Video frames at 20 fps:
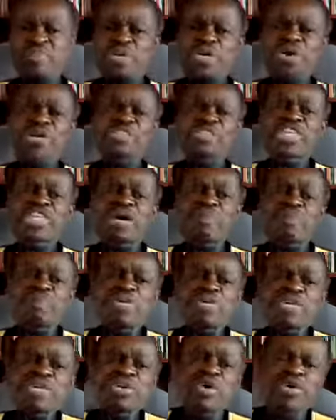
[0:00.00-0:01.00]
Because
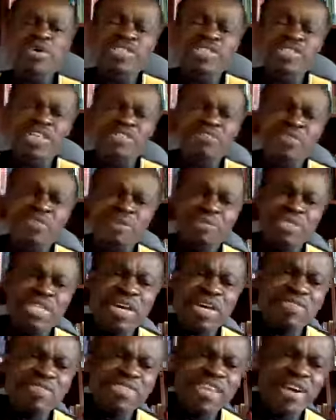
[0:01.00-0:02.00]
I'm being hosted from
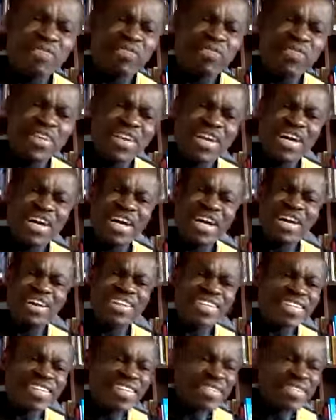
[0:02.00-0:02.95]
South Africa,